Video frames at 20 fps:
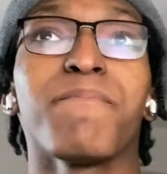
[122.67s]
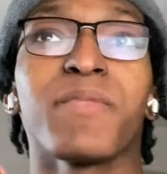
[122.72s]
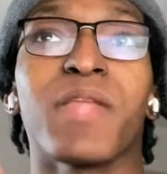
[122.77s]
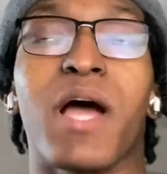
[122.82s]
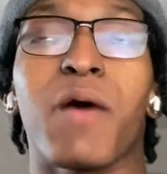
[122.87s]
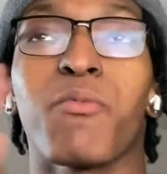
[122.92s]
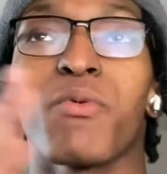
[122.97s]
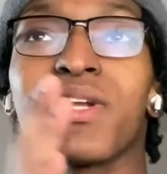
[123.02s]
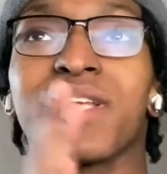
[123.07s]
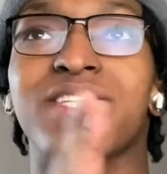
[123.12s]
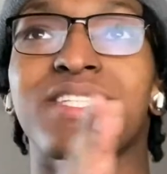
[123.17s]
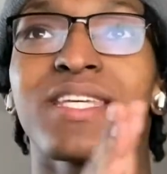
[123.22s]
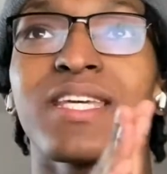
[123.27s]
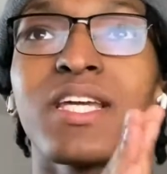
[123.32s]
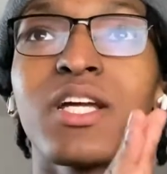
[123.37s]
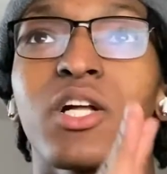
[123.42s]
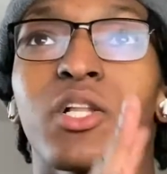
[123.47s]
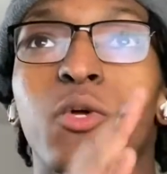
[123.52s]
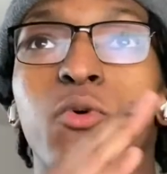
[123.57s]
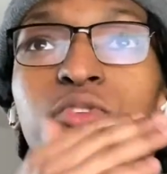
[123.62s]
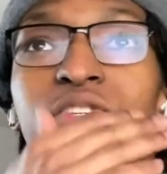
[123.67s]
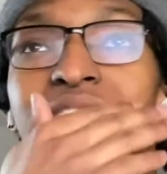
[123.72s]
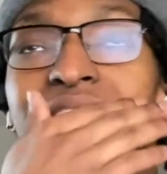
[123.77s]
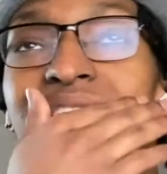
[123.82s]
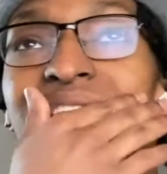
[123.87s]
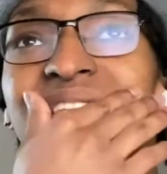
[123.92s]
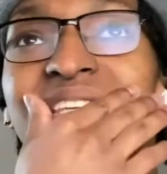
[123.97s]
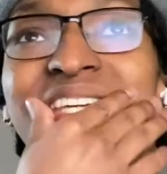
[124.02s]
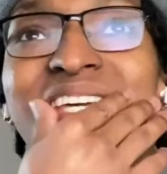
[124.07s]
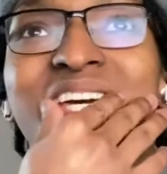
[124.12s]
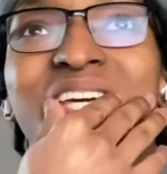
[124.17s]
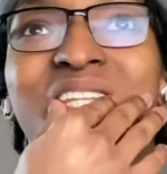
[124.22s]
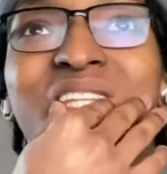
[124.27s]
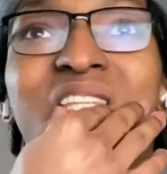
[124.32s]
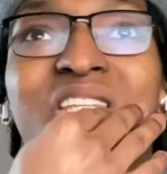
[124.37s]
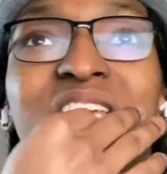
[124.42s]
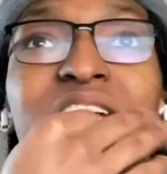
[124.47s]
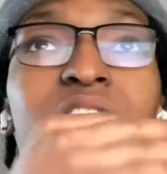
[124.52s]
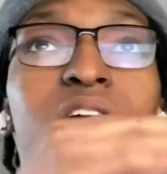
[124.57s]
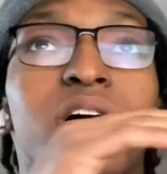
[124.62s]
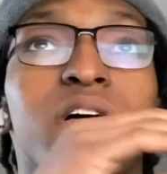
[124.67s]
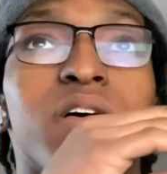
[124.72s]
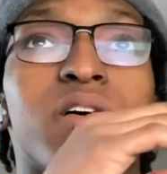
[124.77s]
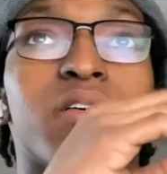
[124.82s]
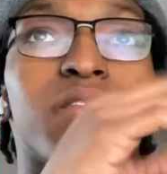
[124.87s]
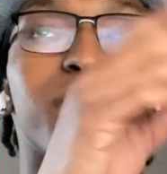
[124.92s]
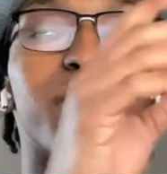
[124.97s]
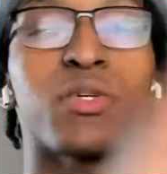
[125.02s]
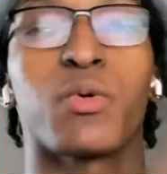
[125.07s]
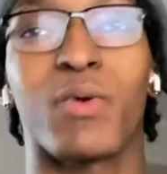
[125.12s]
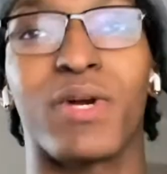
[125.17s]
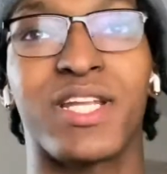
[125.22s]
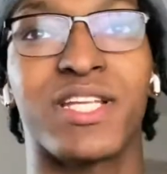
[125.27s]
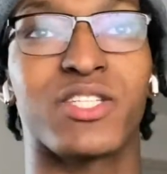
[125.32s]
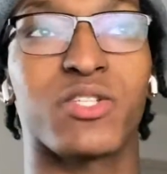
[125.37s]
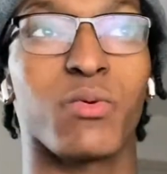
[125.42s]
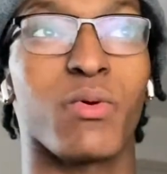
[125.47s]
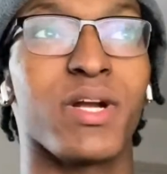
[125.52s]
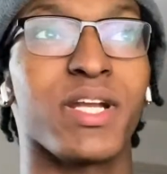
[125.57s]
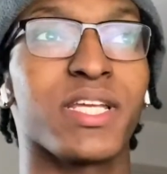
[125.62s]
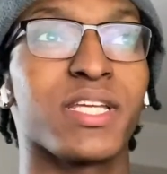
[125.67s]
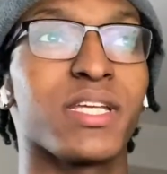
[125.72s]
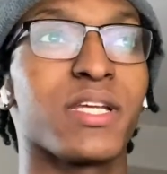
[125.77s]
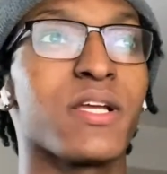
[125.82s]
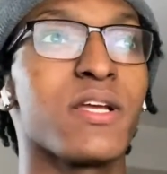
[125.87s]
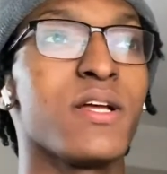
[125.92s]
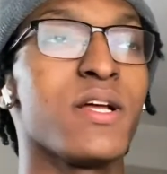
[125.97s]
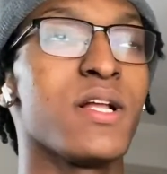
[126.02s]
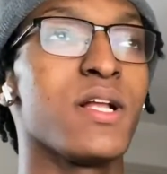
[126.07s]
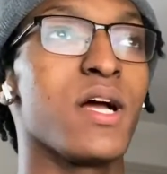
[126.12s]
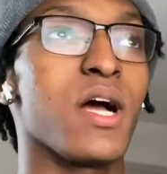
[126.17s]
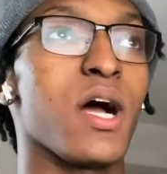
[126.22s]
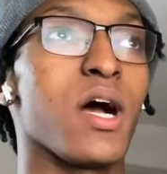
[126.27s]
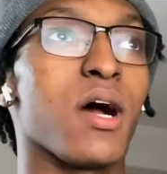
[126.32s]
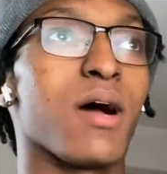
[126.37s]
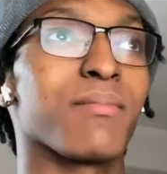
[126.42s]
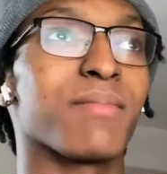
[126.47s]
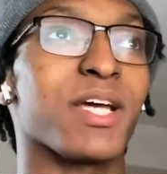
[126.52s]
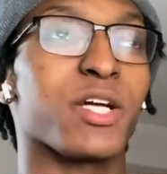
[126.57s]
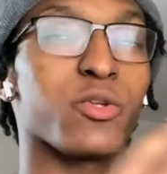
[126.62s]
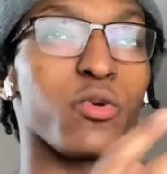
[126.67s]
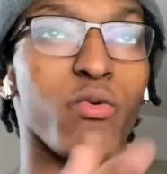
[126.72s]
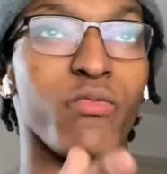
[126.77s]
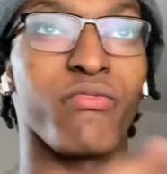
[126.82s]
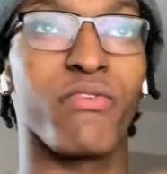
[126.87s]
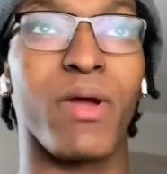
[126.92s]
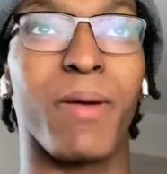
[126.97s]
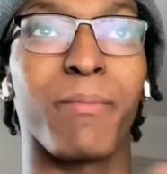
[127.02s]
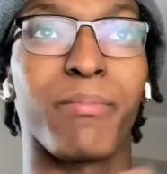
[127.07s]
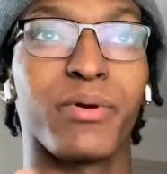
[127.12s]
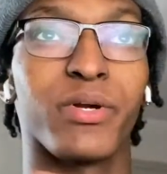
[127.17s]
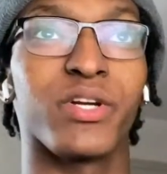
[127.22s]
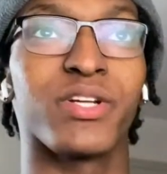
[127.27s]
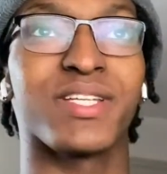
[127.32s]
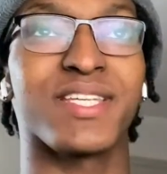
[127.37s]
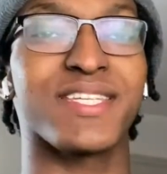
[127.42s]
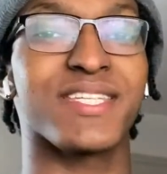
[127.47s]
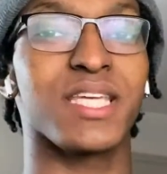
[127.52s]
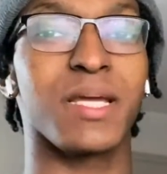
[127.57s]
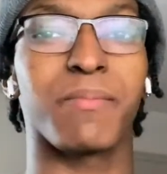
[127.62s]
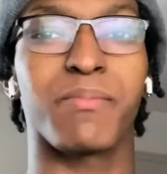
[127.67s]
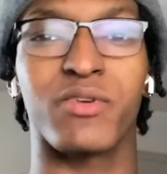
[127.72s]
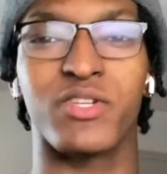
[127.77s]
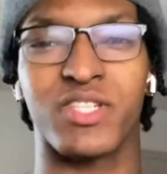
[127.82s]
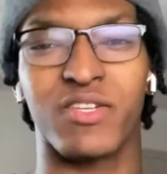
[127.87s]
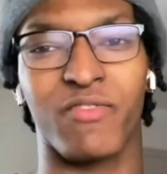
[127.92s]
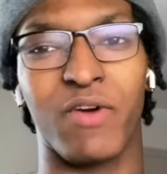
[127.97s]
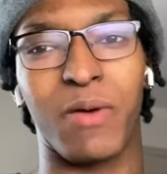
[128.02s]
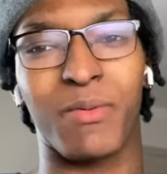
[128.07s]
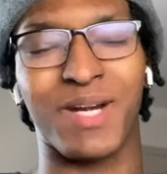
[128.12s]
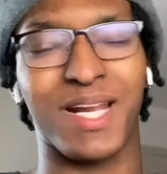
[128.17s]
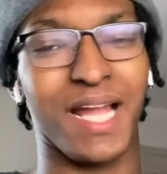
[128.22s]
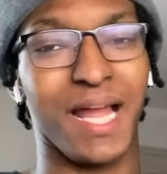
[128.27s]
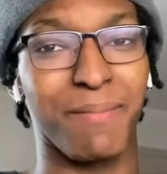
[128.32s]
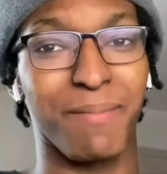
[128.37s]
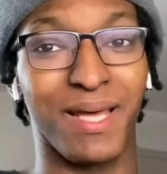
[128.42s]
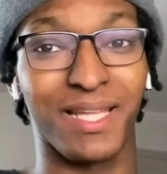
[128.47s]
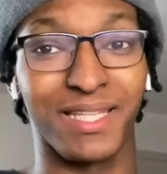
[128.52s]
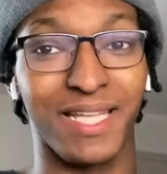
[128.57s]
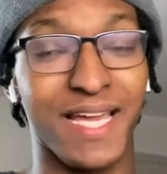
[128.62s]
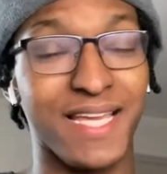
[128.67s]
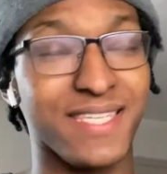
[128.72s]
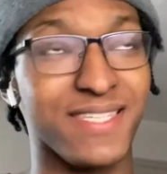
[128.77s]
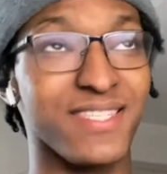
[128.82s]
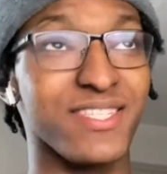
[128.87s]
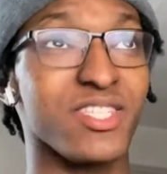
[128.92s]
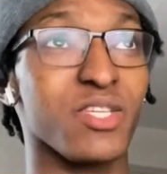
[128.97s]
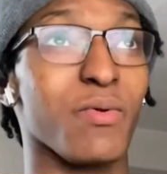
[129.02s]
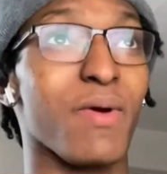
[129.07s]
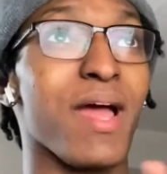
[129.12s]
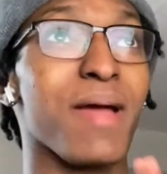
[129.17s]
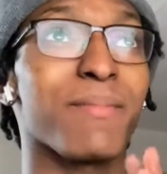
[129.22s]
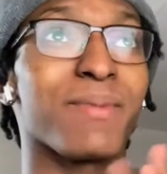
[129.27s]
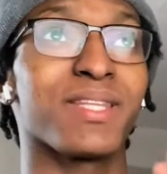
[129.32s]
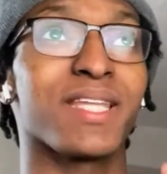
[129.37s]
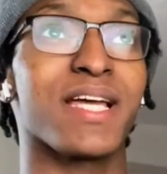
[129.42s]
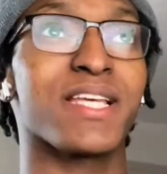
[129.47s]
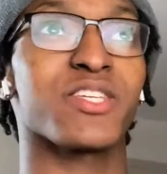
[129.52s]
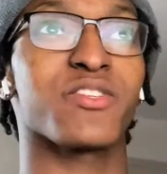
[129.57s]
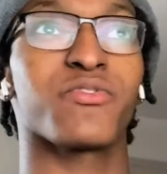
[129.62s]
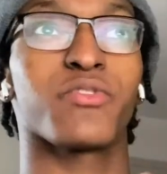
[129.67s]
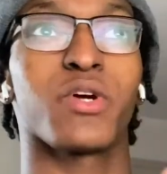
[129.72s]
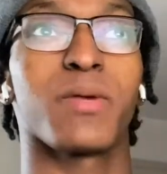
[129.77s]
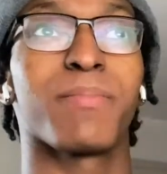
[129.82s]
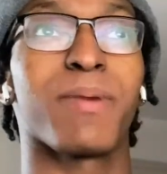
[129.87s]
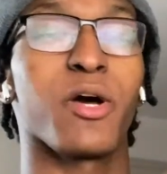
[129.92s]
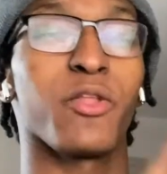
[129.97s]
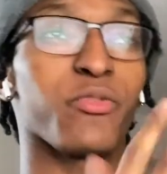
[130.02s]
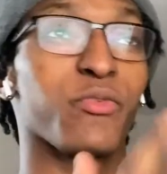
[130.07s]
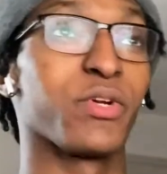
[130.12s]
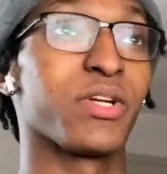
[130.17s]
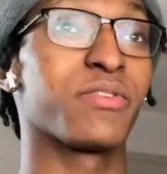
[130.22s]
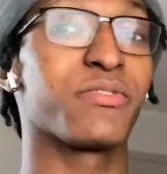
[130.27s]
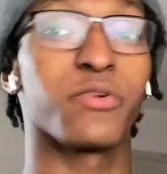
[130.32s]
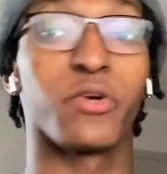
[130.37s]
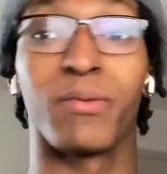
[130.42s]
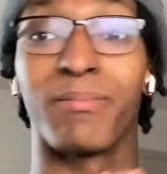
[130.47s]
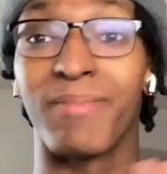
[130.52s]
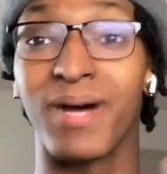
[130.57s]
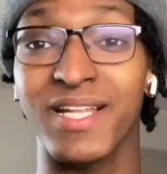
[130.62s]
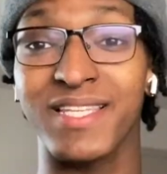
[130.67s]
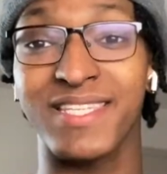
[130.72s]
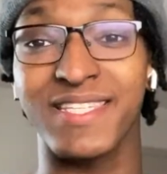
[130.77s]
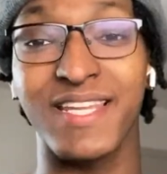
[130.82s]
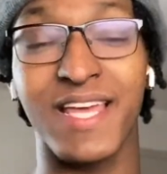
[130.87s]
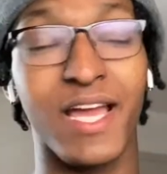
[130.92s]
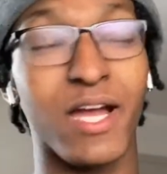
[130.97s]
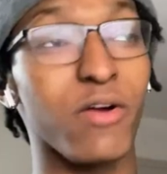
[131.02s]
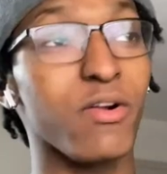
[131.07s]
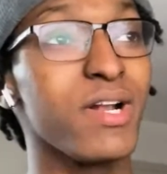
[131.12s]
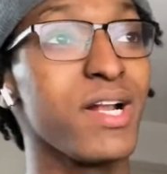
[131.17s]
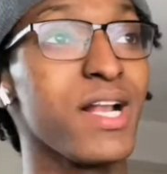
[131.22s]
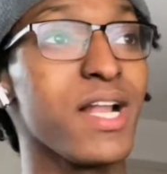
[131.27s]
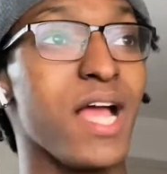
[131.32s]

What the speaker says: I want to say closer to the end of 2020, like November, December is around when I got my license. So I had my license for about 3 or 4 months now.